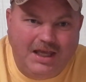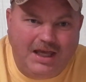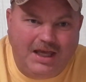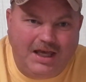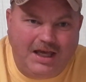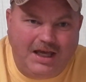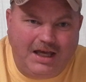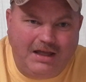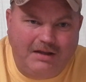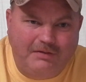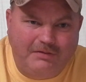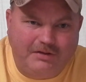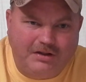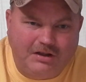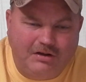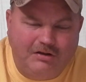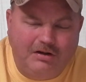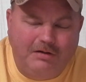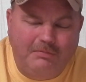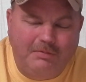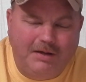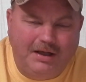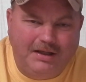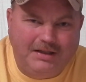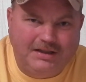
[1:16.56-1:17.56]
I
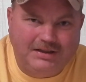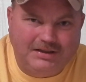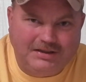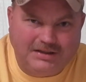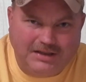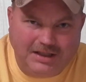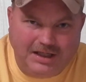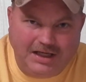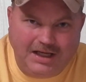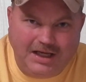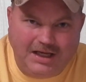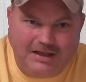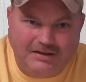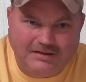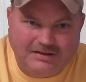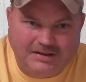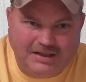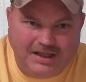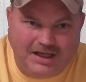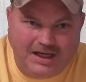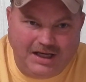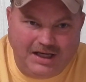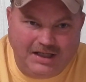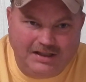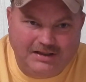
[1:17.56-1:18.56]
told everybody to stay
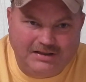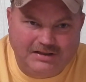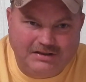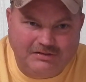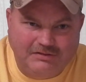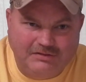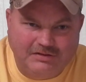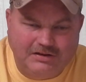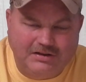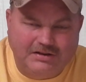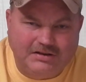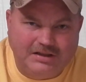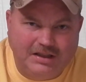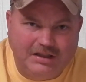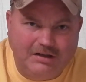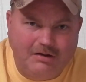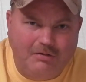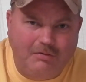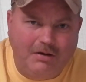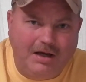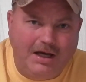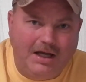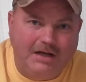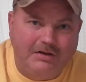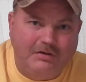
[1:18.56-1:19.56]
outside. So it was a
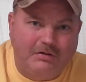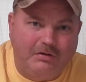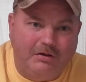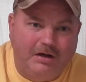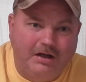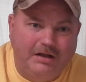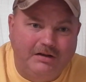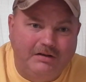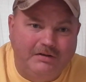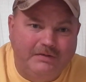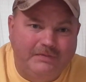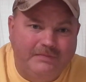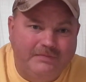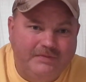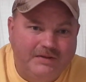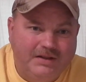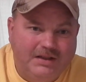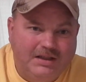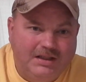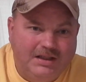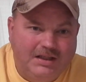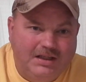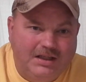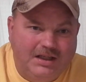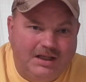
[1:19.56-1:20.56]
single wide trailer.
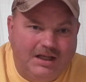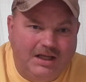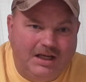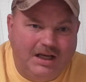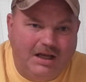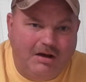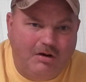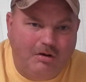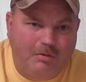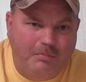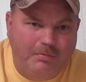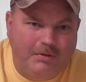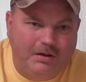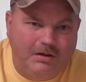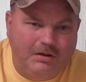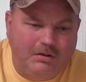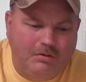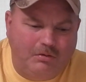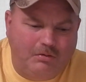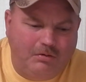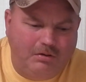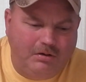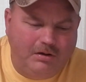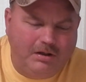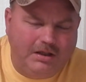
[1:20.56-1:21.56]
And I opened the
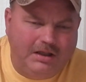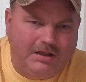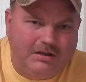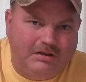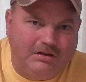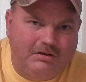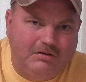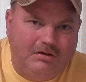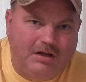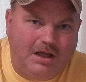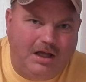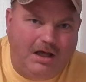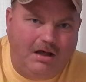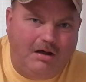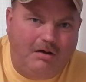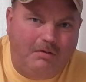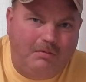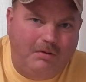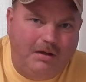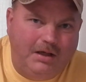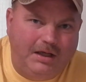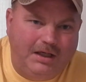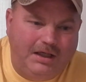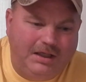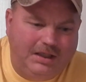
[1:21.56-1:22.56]
door into the
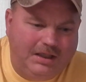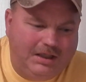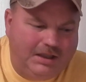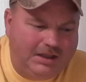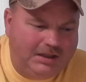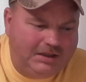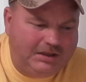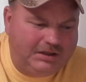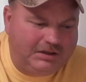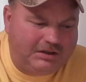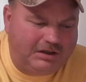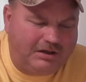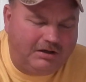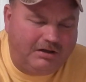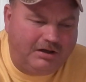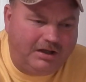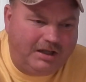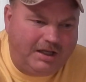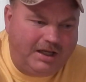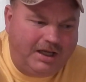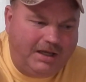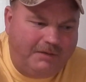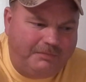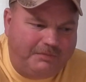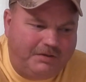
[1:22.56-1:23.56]
hallway, and then you turn
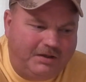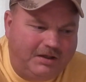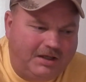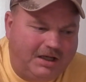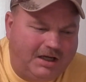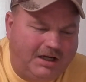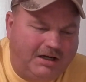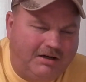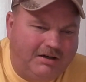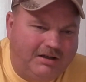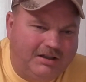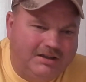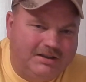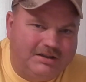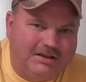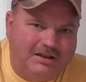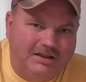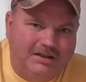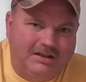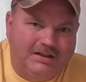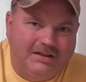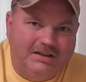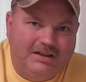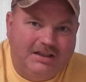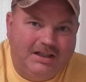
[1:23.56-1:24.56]
left, and there is
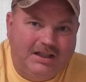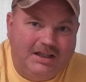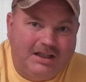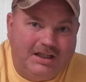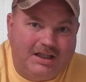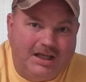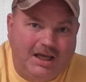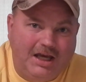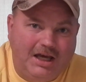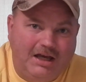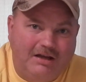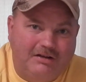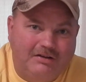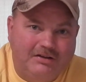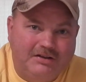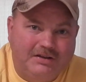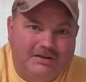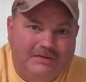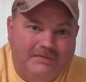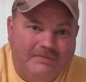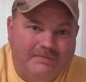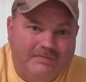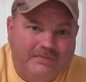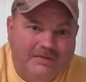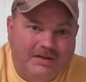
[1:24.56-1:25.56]
the couch.
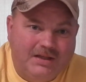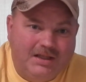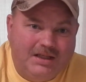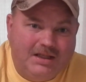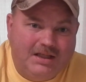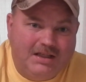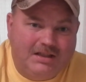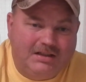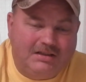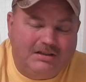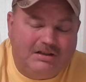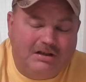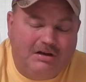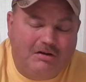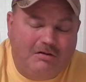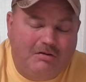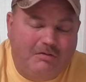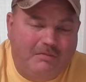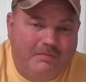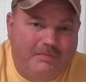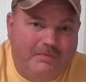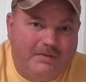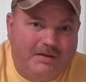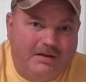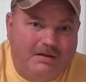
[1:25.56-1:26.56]

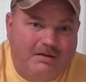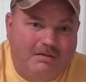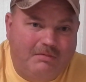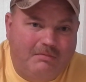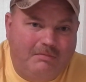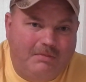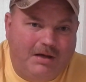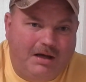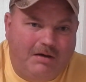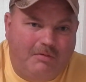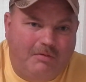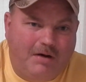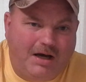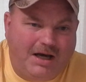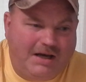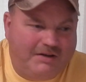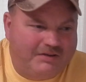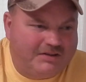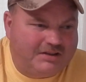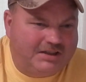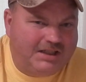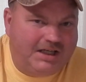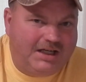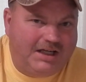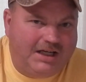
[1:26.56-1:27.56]
So my
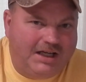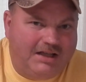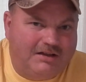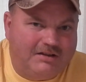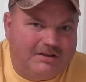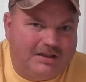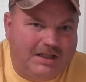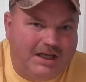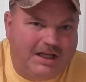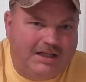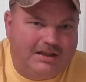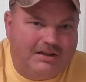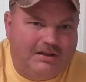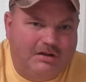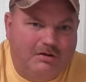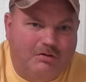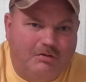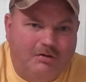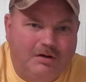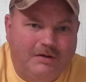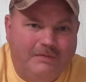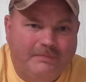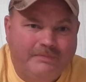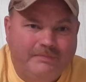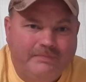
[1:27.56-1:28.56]
wife's standing outside the
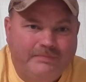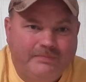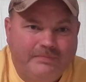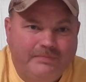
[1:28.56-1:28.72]
door,